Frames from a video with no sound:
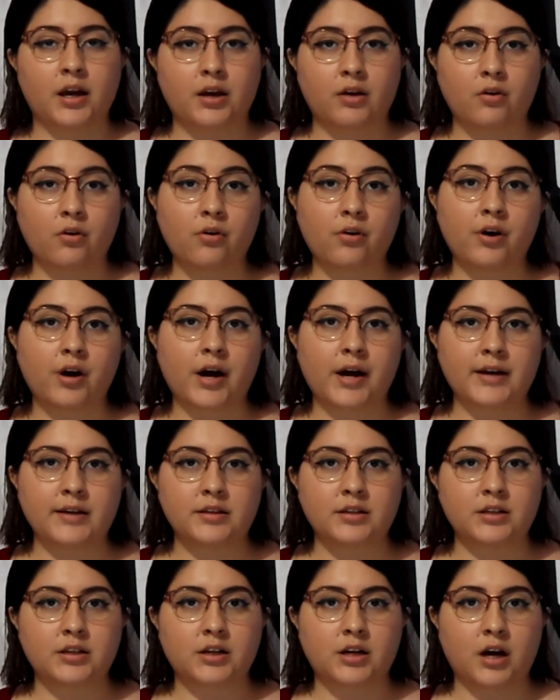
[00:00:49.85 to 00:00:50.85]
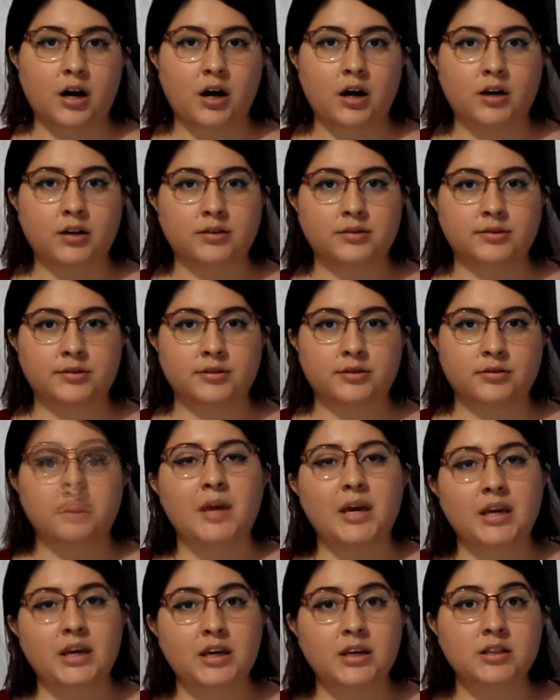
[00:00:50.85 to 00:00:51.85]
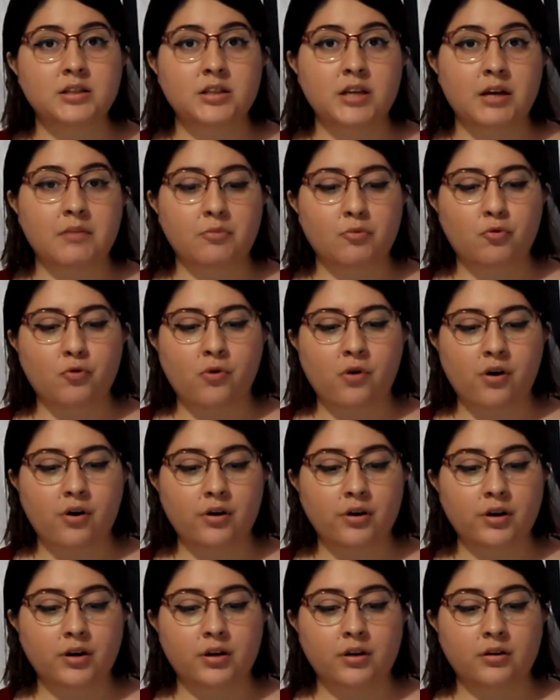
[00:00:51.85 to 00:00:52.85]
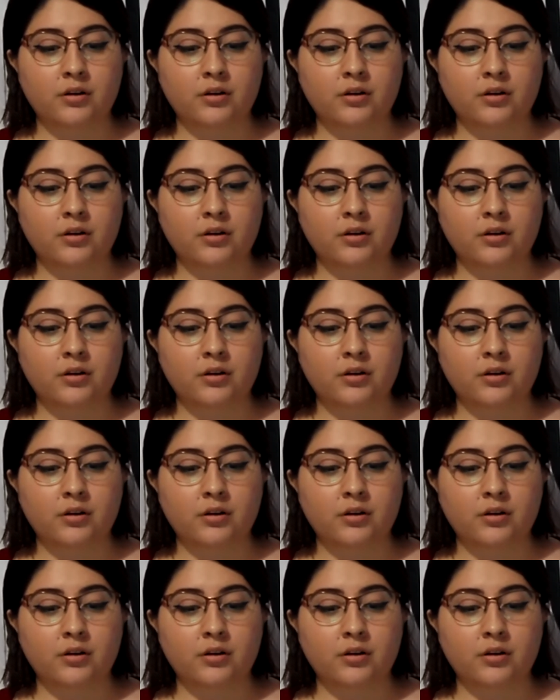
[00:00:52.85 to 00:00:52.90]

or ID cards, making them work